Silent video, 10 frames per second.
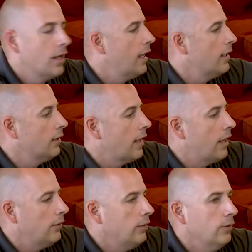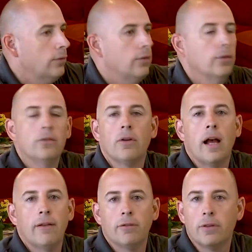and allow you to
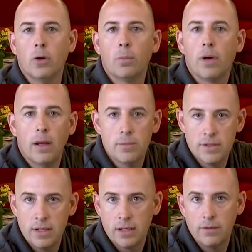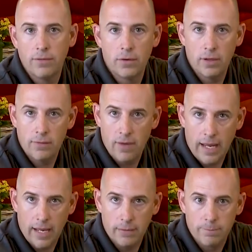drive with no problems in a converted
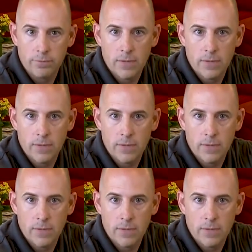van.